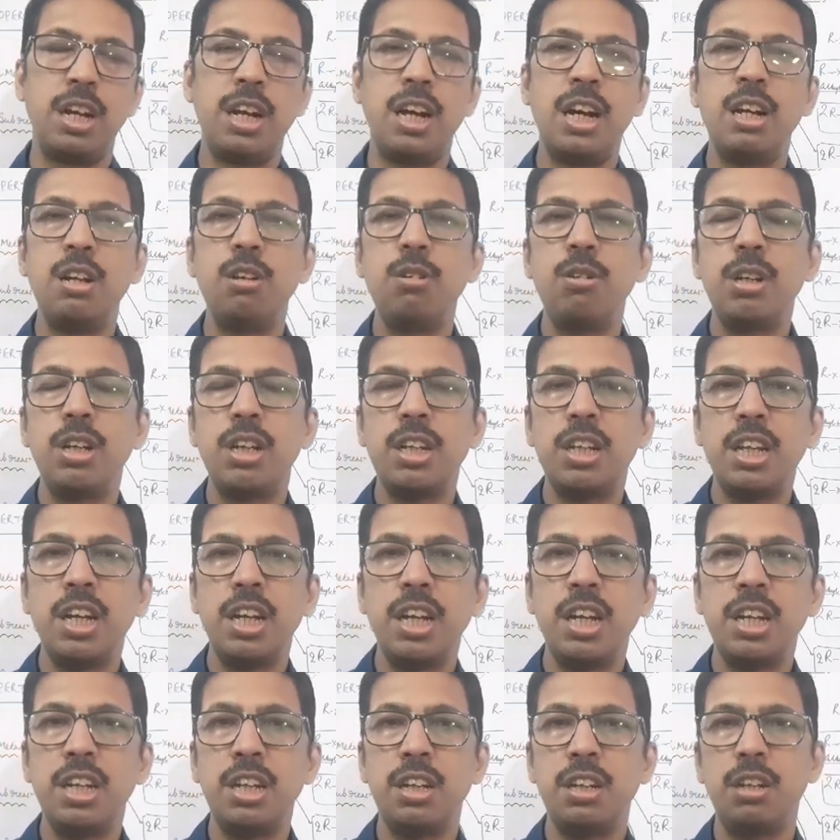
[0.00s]

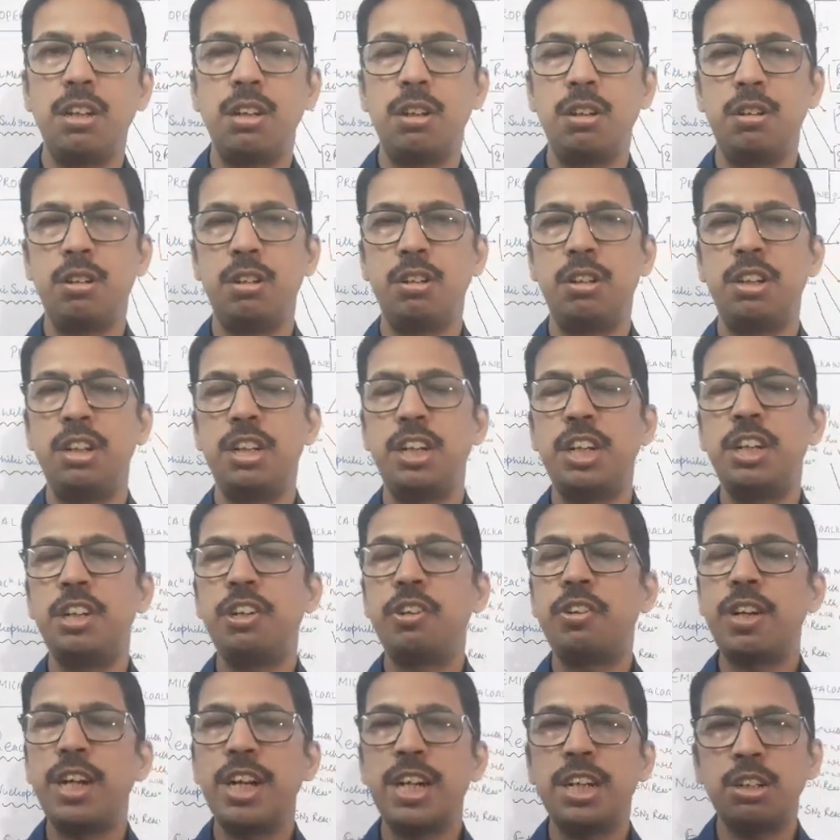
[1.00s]
Haloalkane
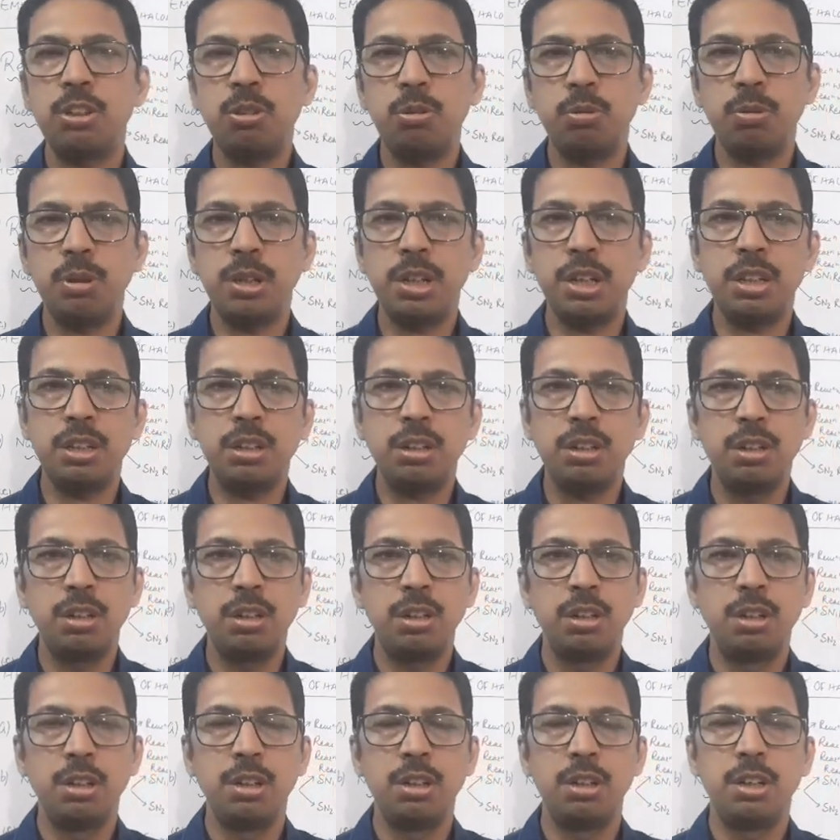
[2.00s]
interacts with
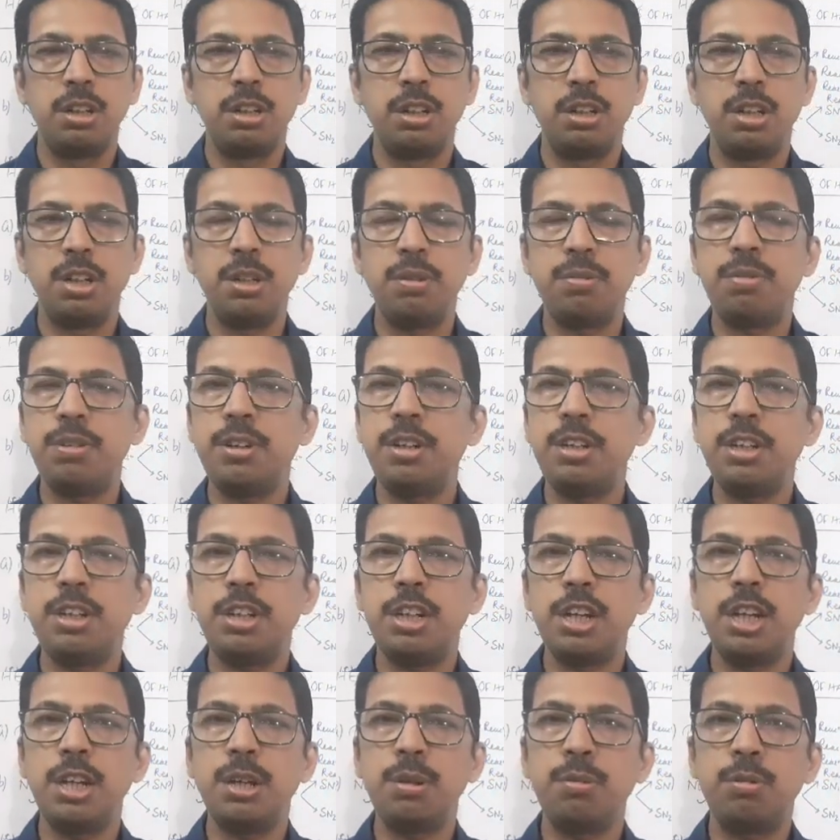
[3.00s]
different
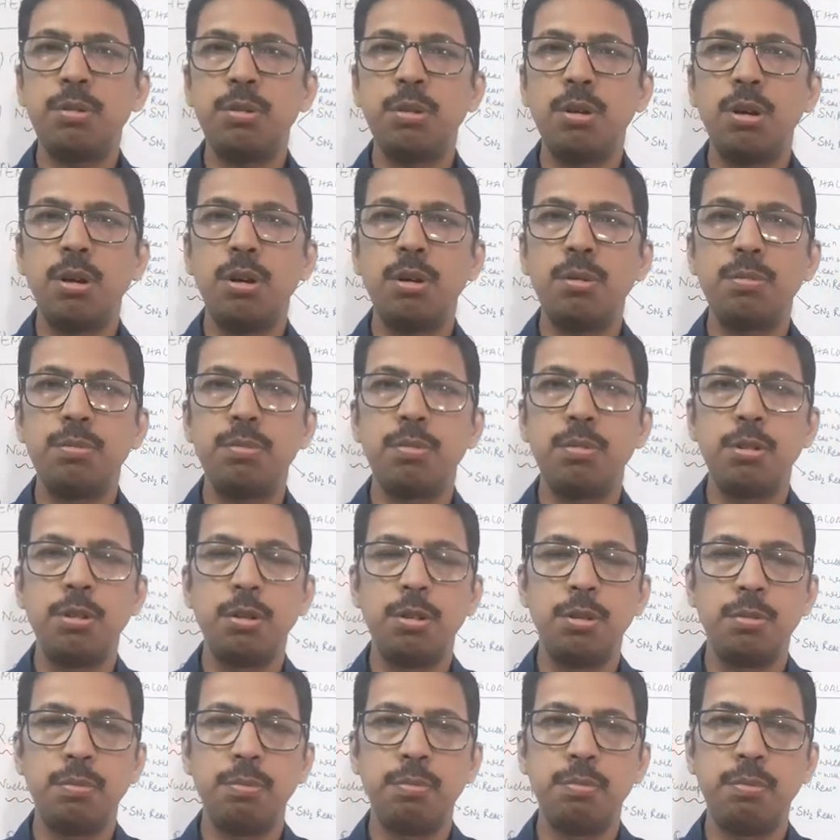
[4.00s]
types of
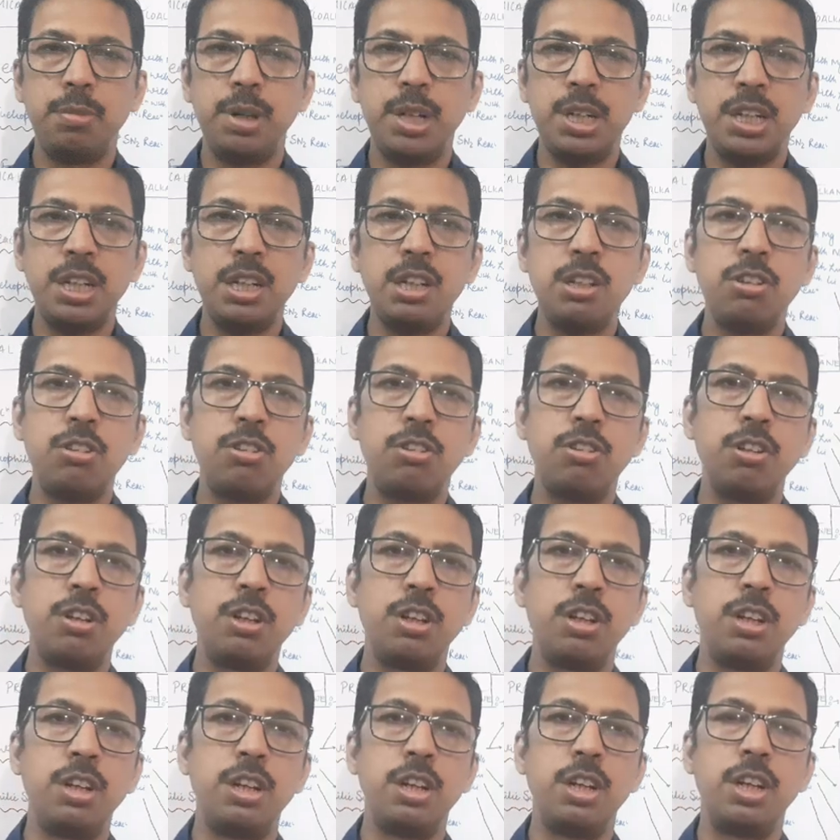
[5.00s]
metals
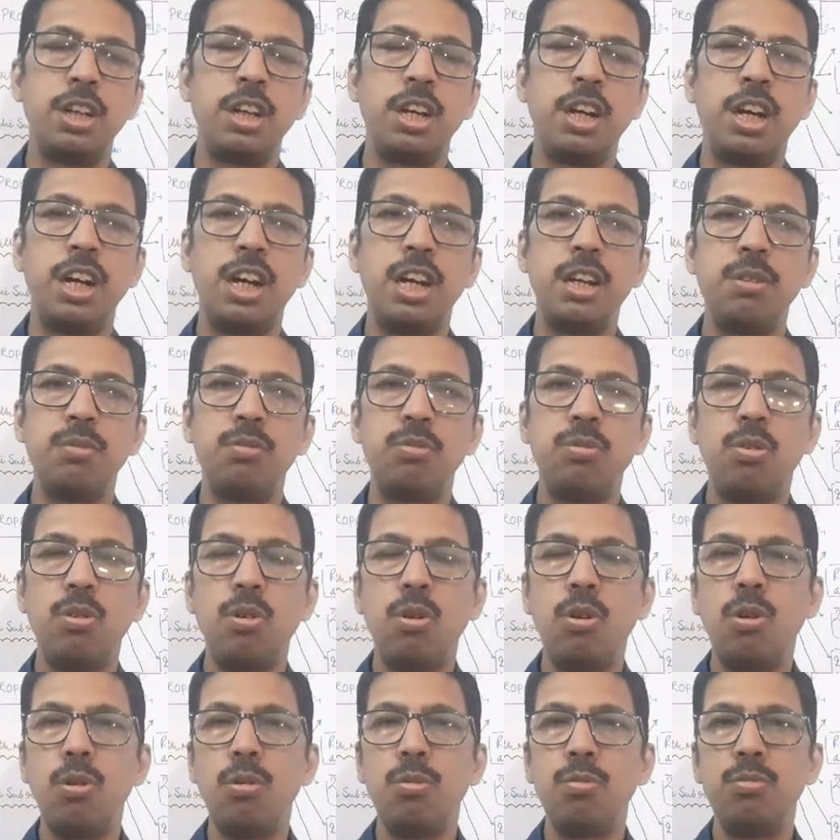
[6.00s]
and
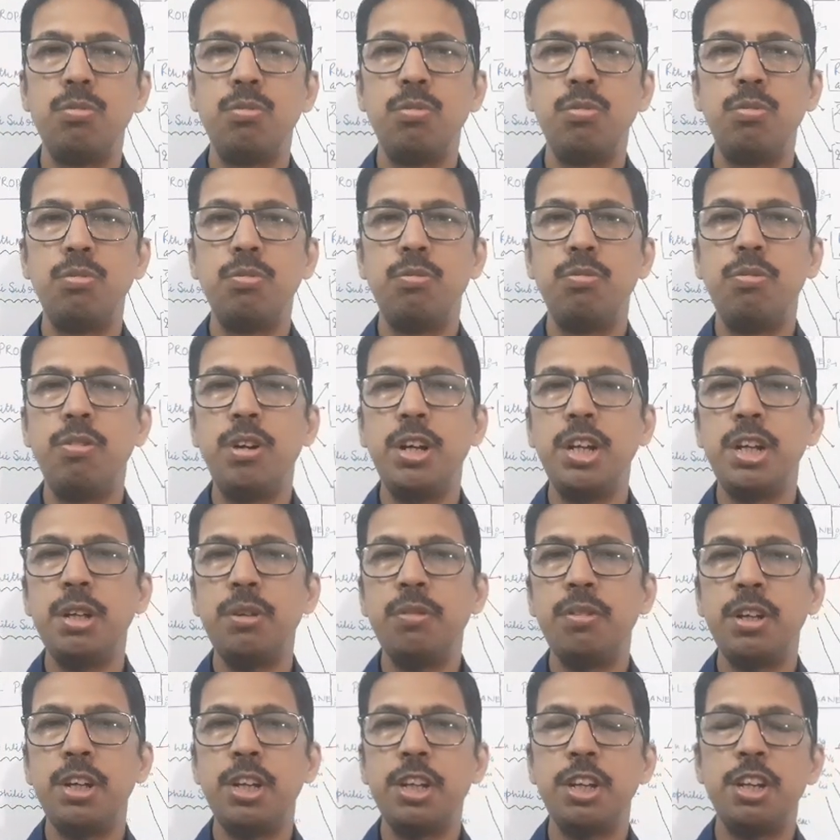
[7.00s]
form
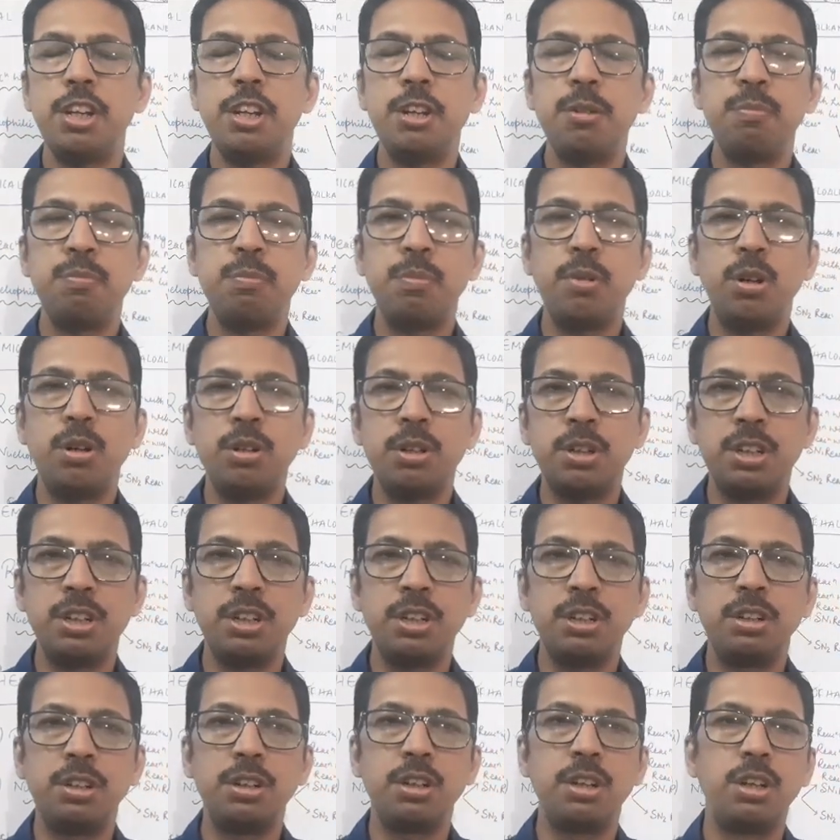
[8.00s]
very
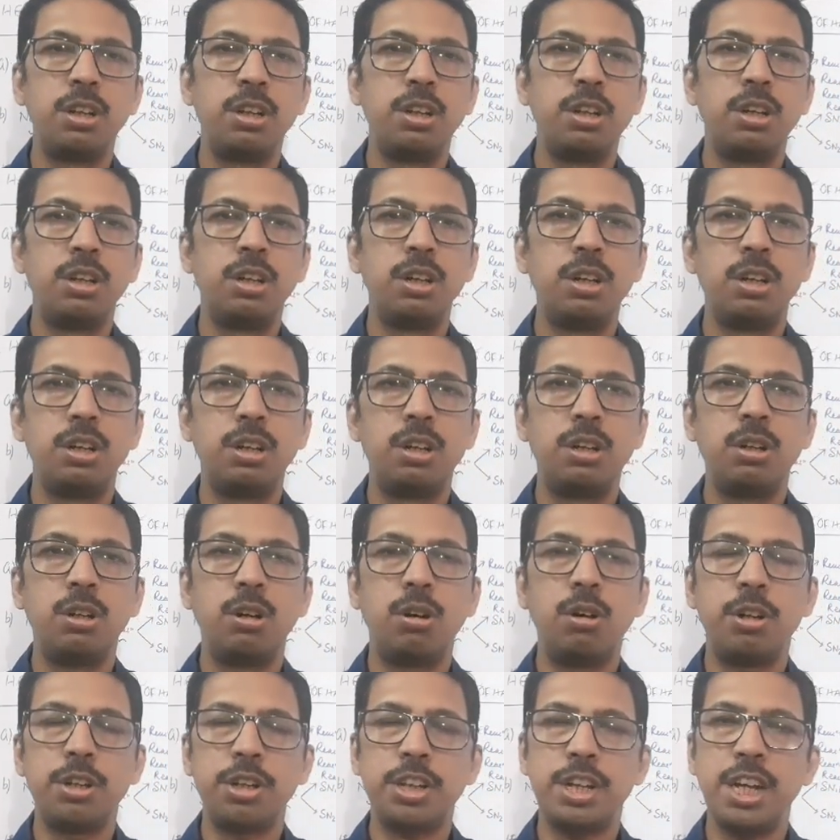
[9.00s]
important
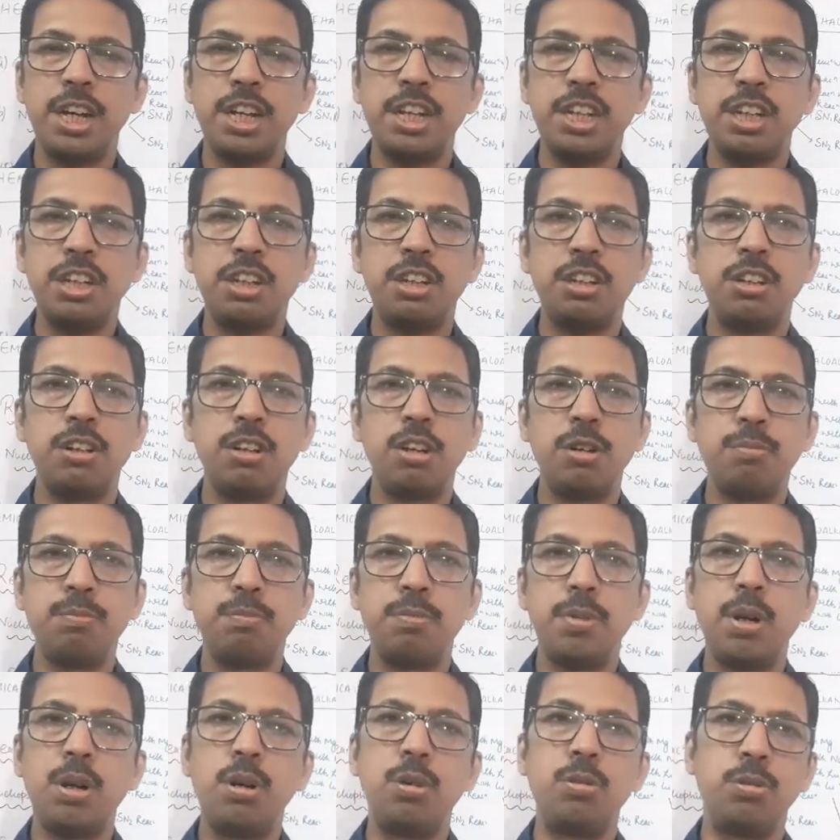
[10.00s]
organic
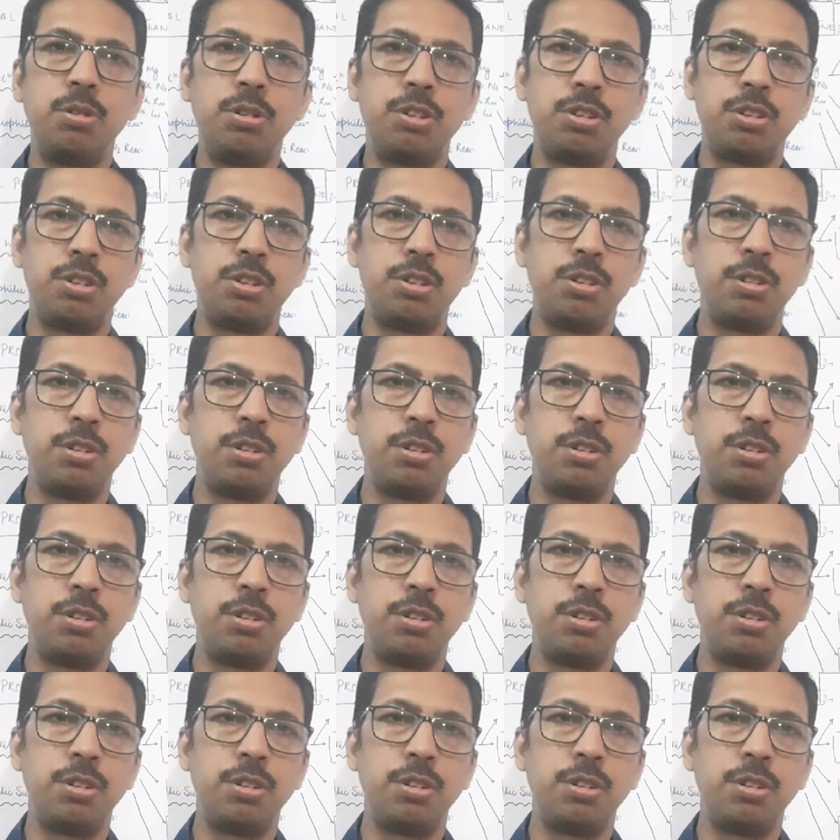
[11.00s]
compounds.